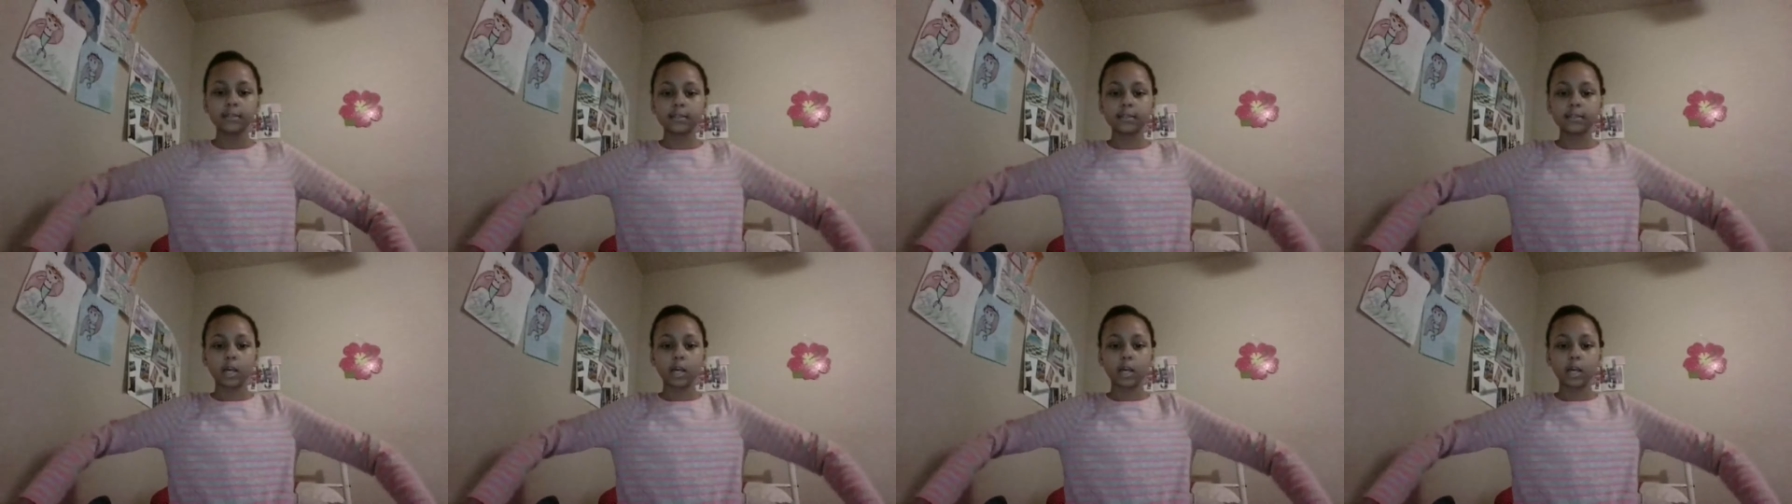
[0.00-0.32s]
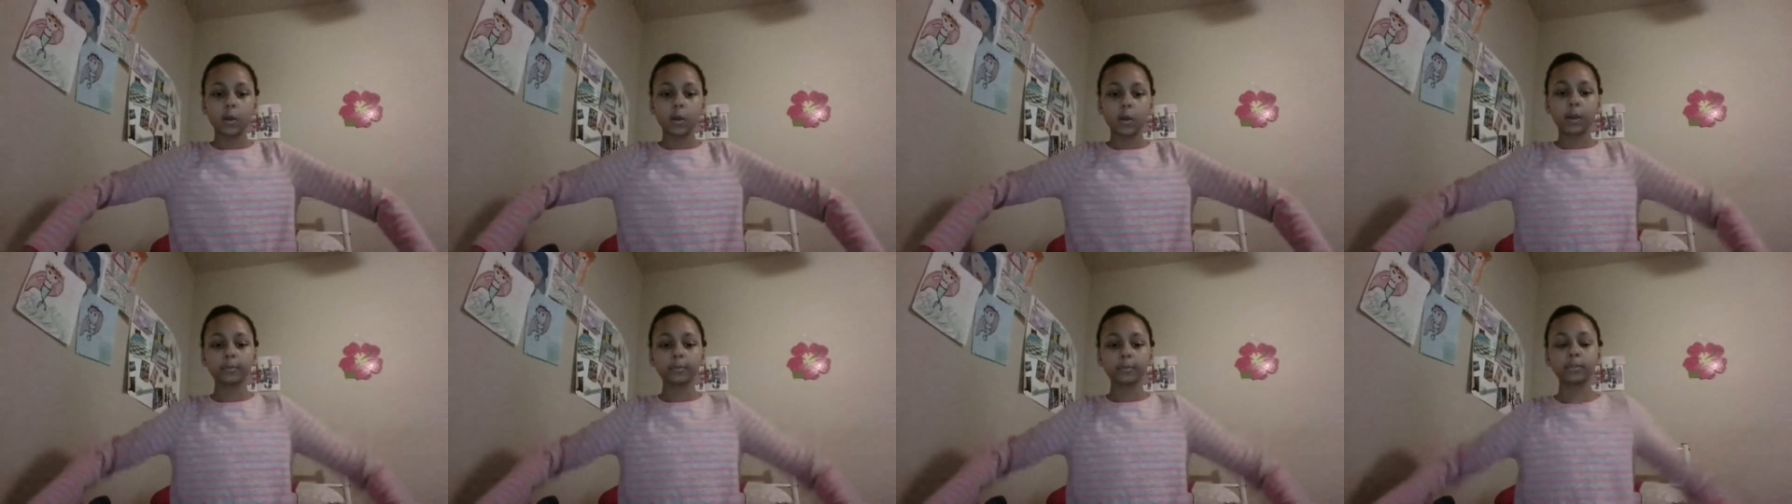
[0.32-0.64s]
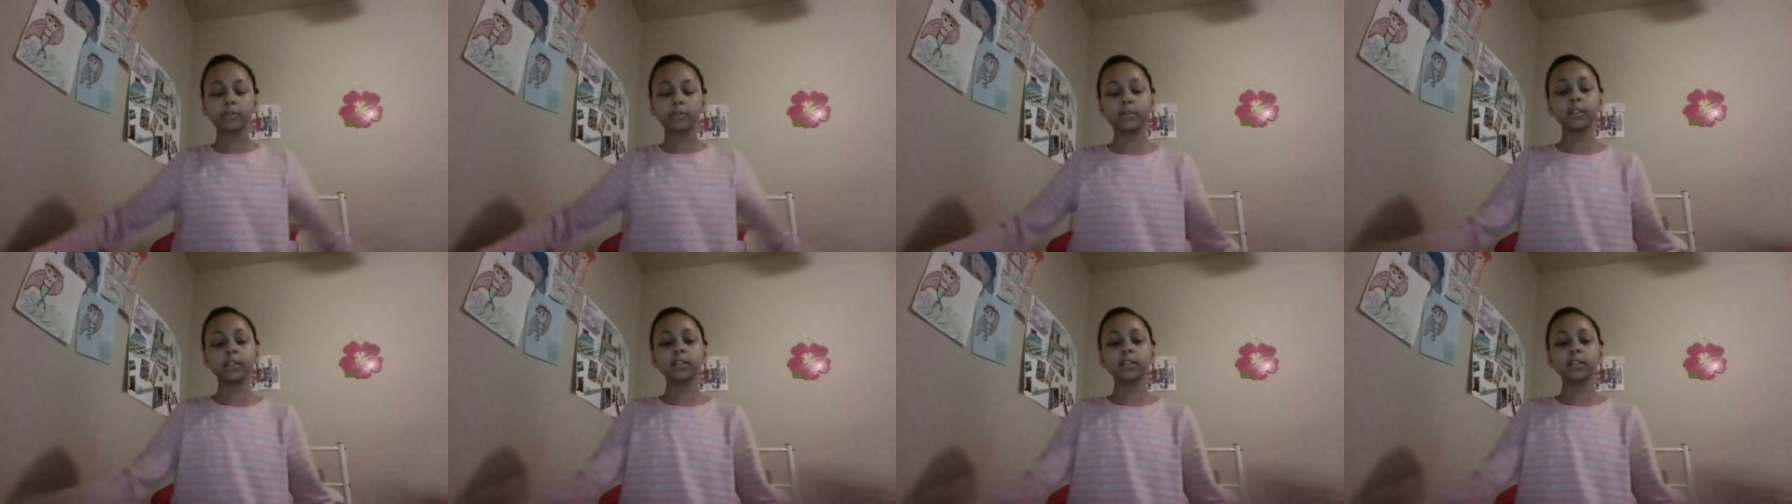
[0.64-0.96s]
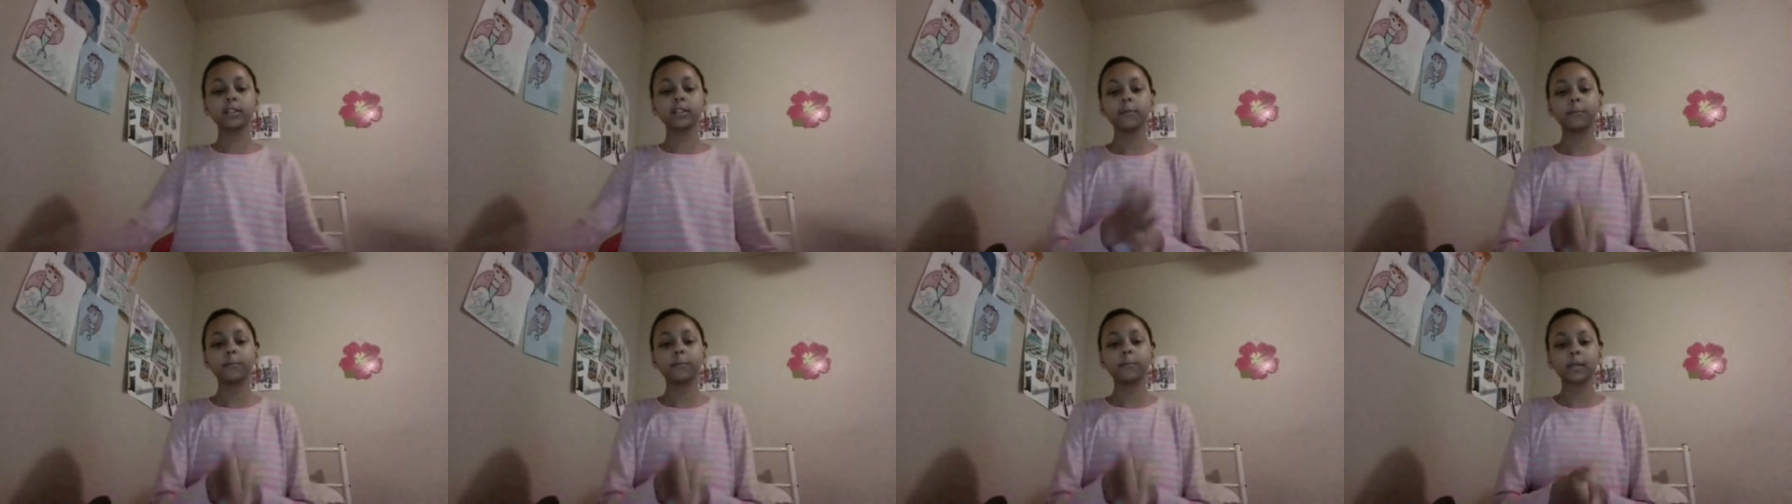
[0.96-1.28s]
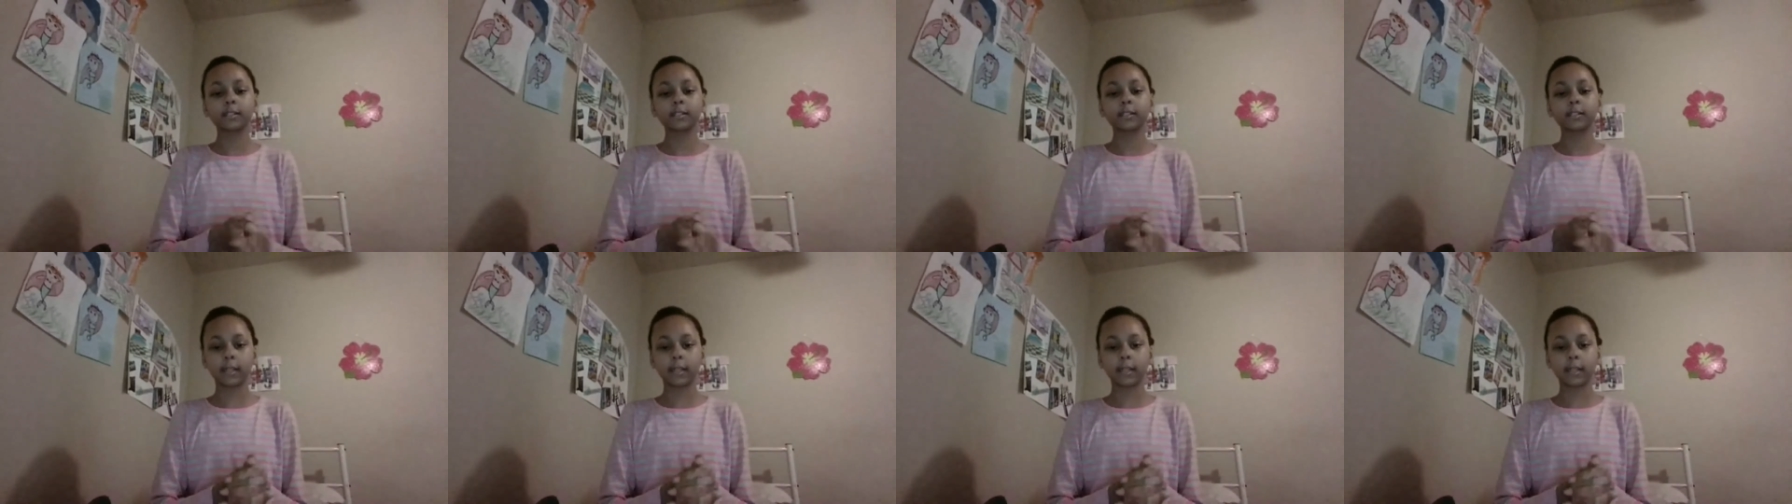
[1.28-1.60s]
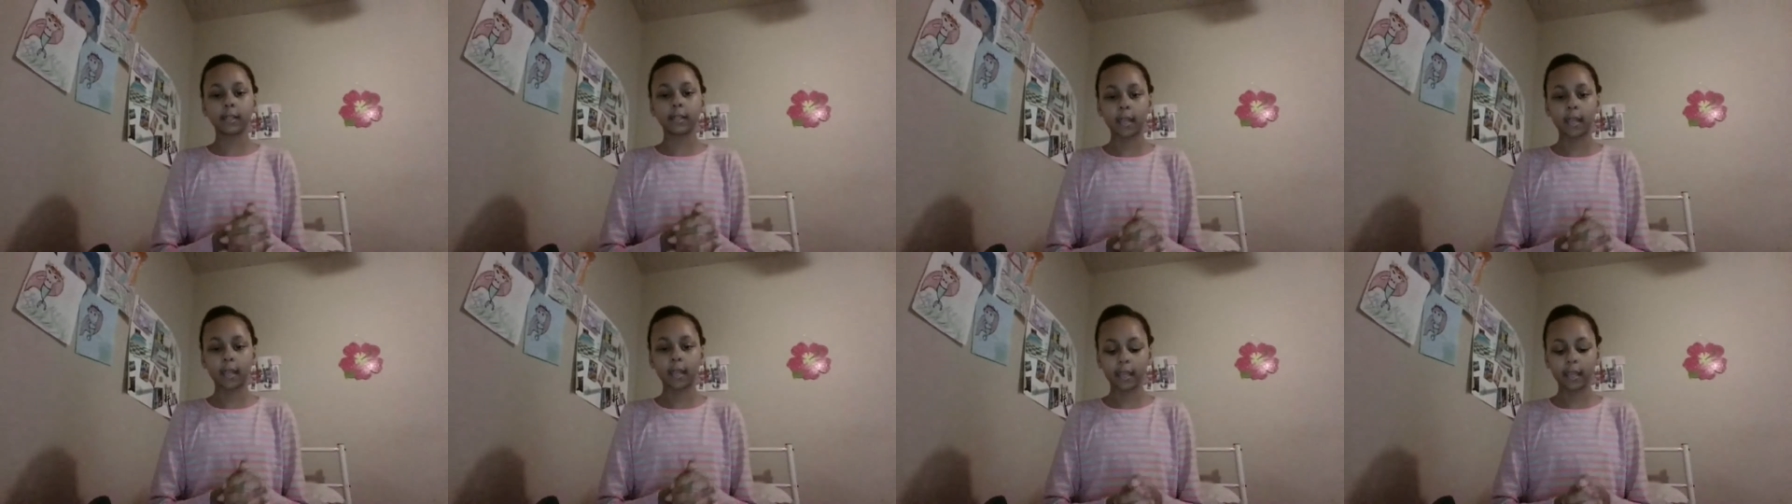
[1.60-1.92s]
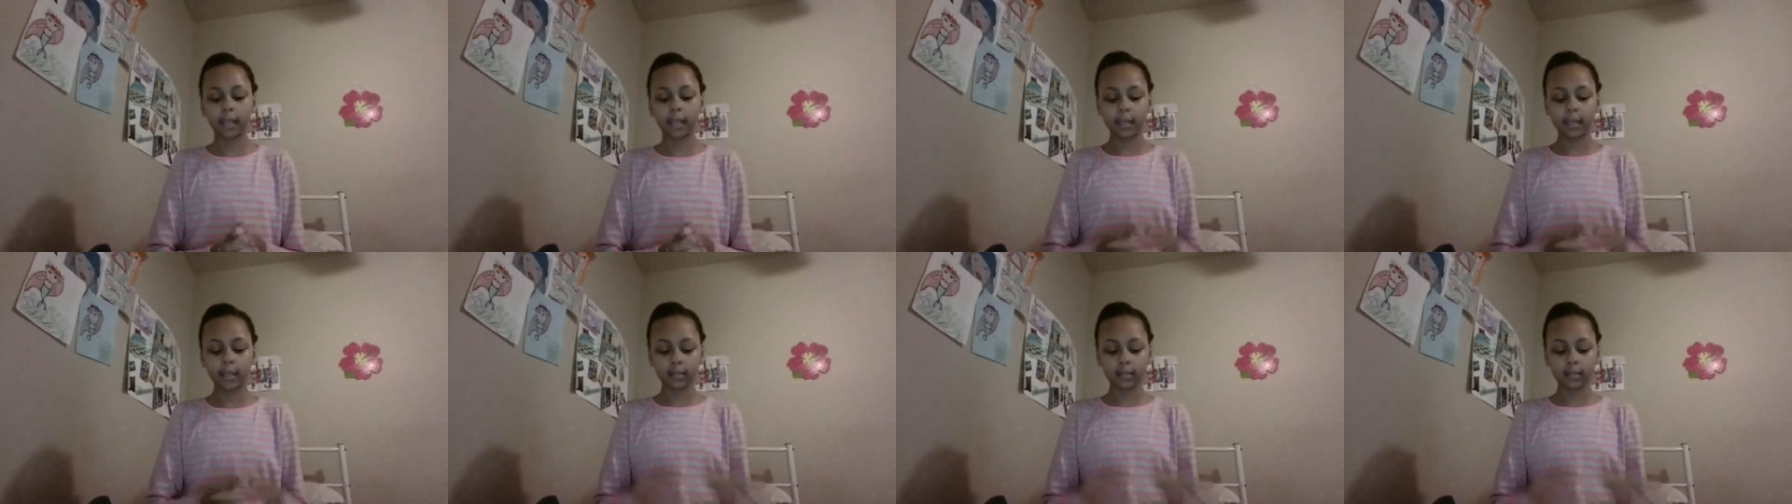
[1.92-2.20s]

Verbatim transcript: So I'm going to read another book today.